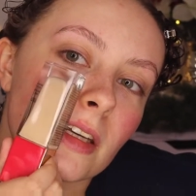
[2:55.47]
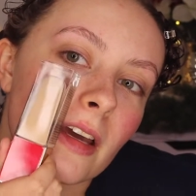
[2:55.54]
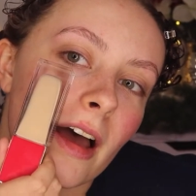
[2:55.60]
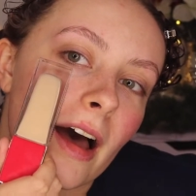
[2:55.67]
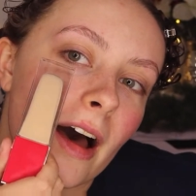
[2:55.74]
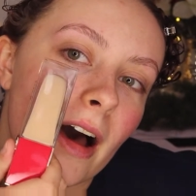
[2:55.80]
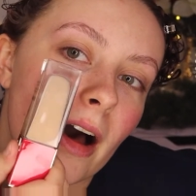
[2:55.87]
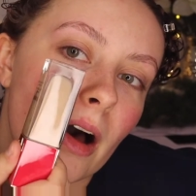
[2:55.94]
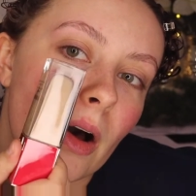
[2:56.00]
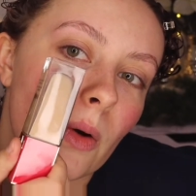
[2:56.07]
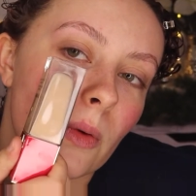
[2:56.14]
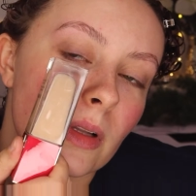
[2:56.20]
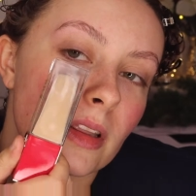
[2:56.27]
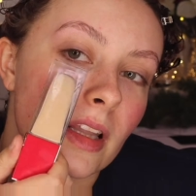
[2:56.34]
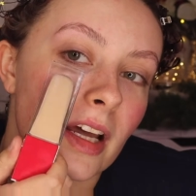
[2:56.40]

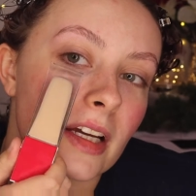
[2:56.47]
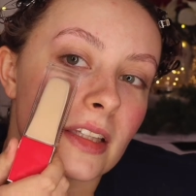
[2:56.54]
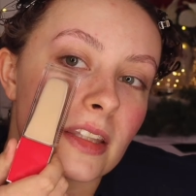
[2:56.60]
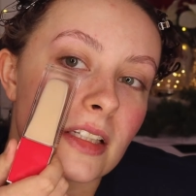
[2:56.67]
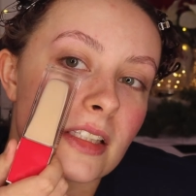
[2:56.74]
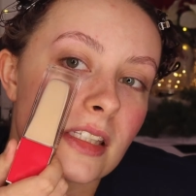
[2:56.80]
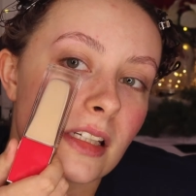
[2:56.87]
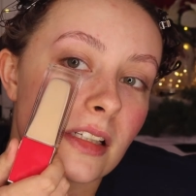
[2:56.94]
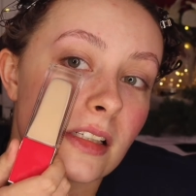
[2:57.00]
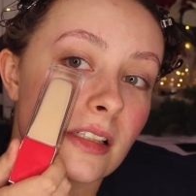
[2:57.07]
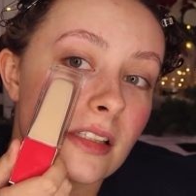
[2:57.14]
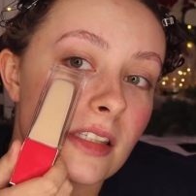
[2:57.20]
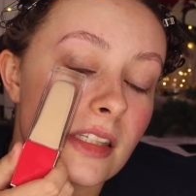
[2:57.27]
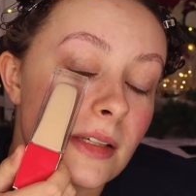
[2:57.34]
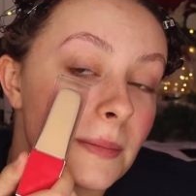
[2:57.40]
how light this
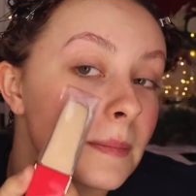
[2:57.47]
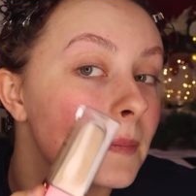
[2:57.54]
is?